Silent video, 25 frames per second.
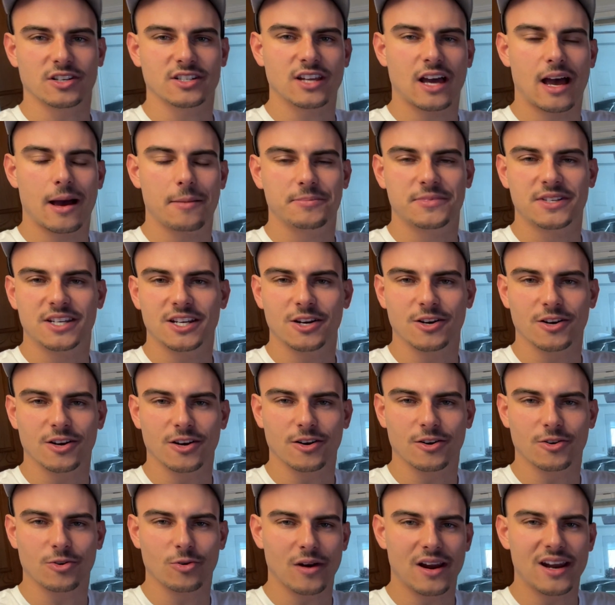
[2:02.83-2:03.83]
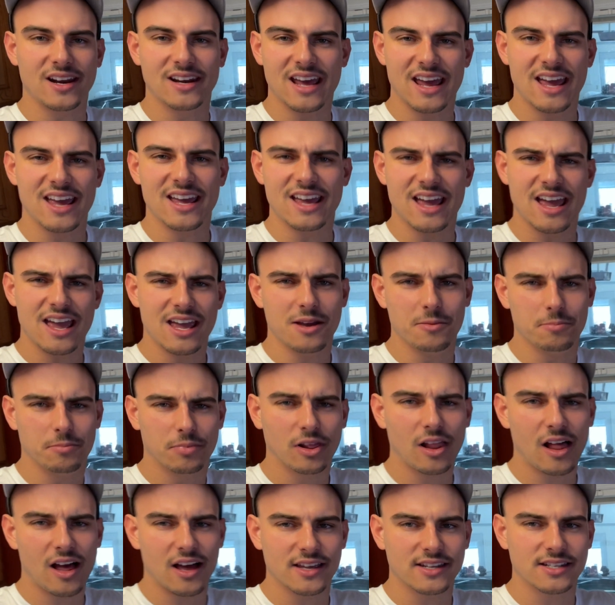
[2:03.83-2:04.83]
top tier grade A+,
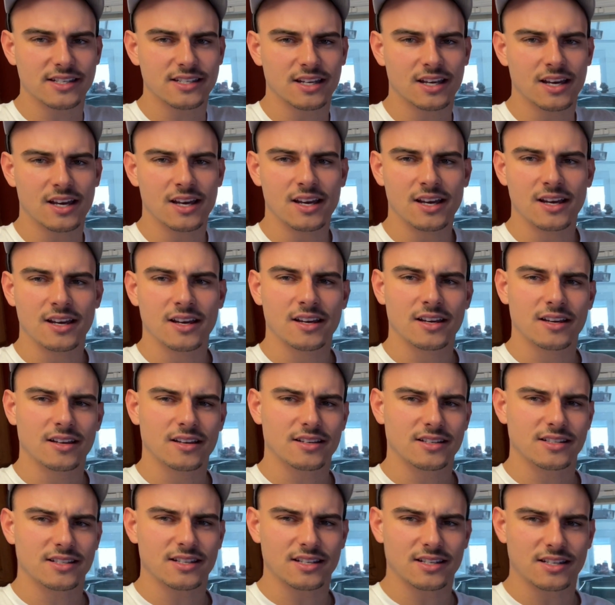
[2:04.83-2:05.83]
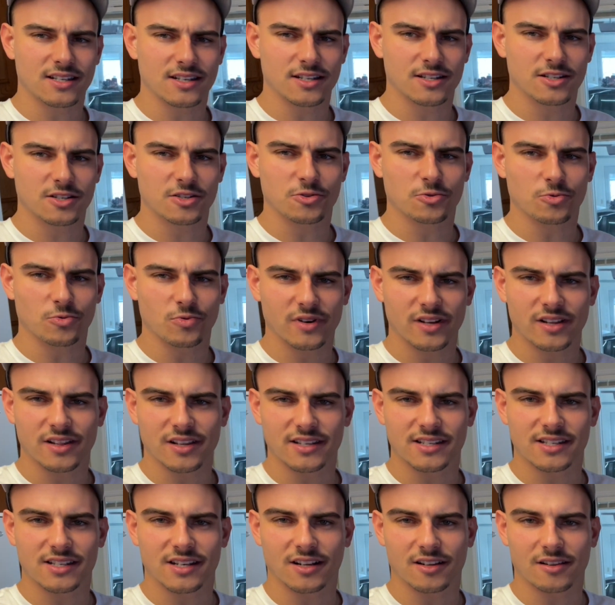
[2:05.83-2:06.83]
because this is
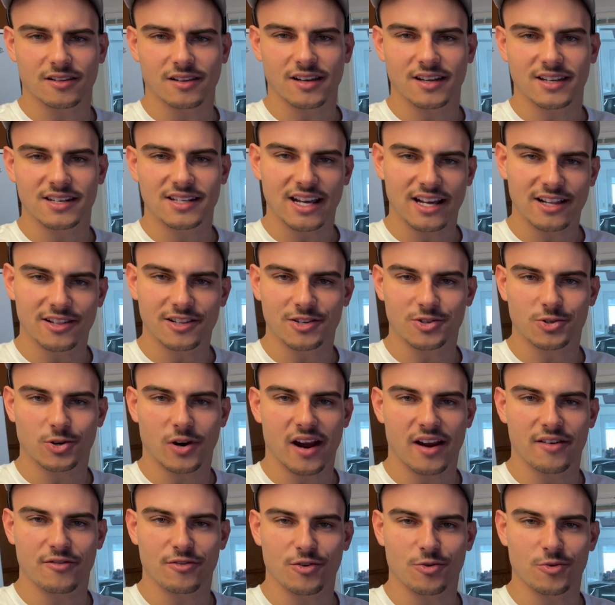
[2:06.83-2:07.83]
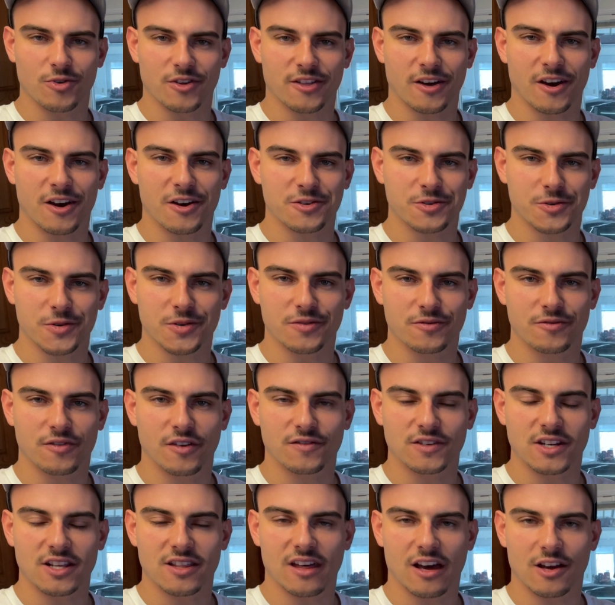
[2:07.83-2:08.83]
realistically a daily driver with
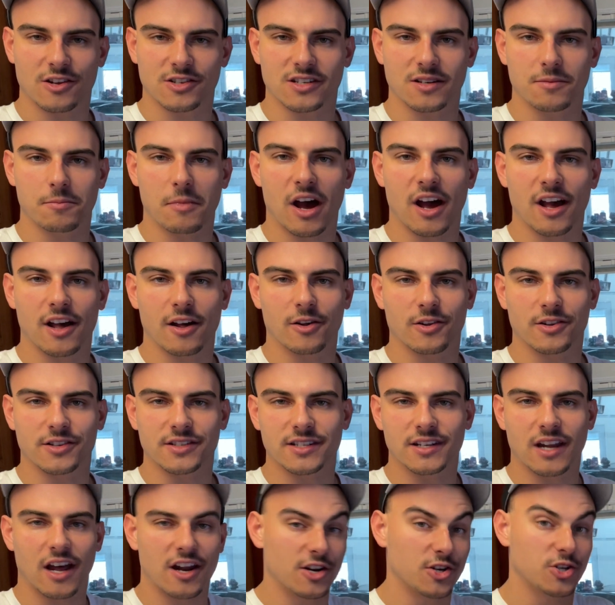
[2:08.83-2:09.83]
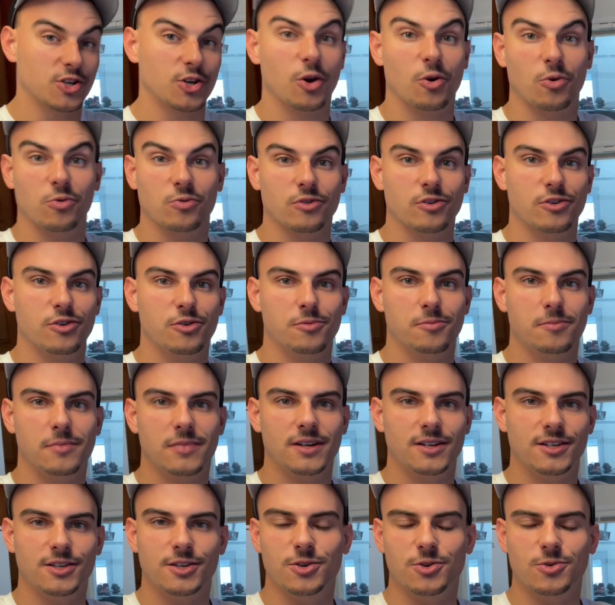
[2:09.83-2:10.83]
150,000 miles, not a showroom
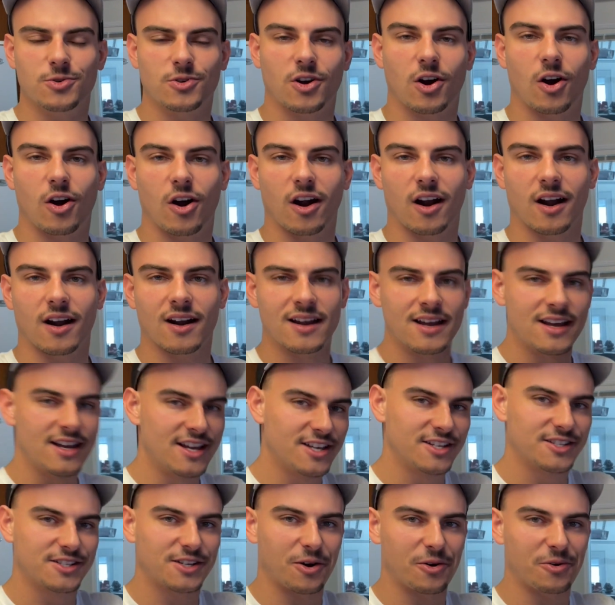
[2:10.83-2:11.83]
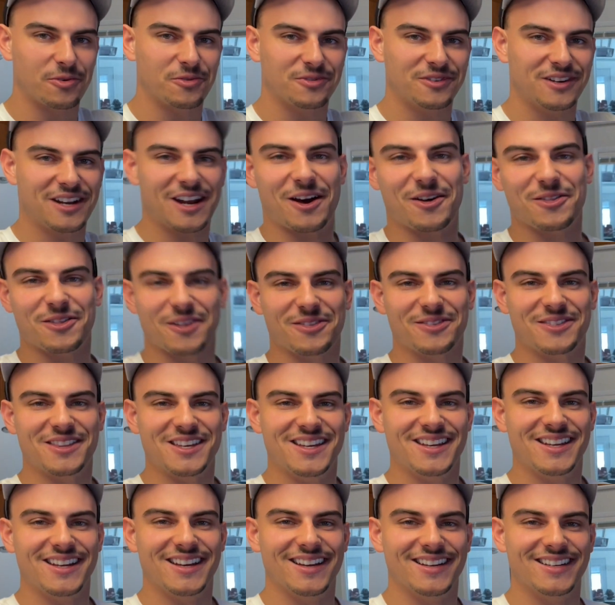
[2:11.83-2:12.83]
new car. So now that
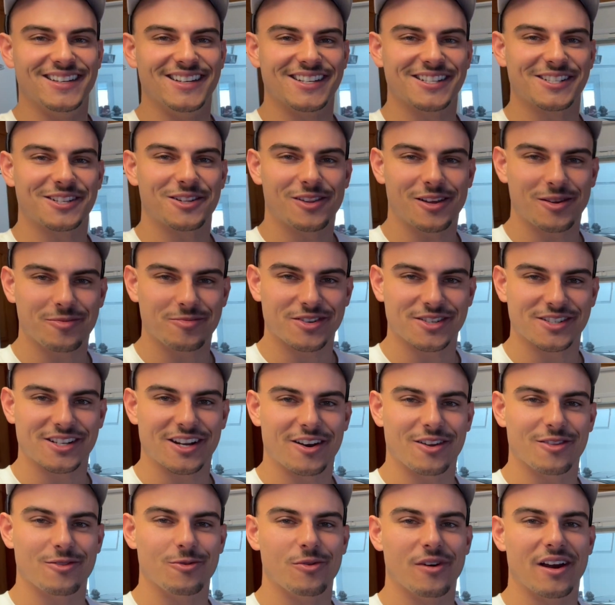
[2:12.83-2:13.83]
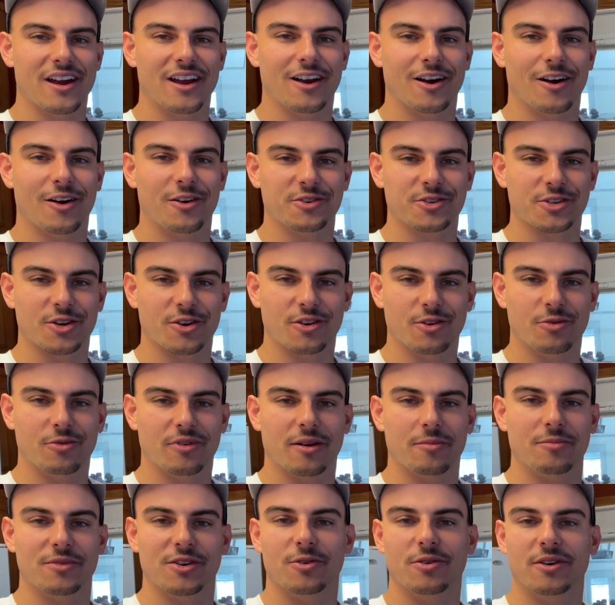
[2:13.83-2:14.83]
the disclaimer is out of the way, I'll show you what
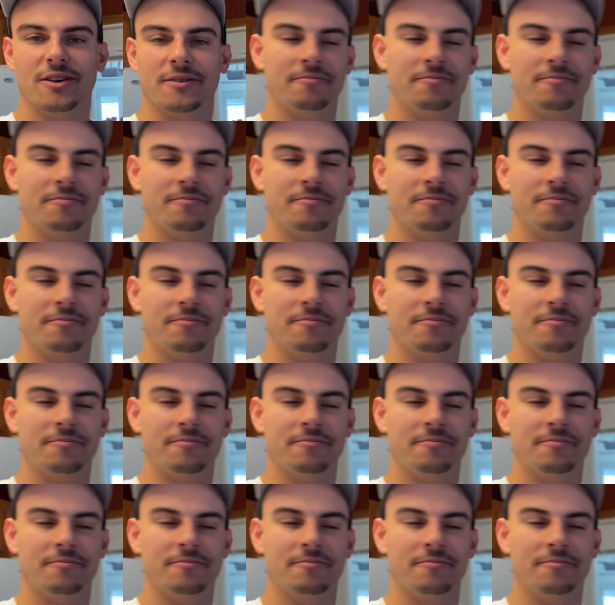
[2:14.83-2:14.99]
I'm doing.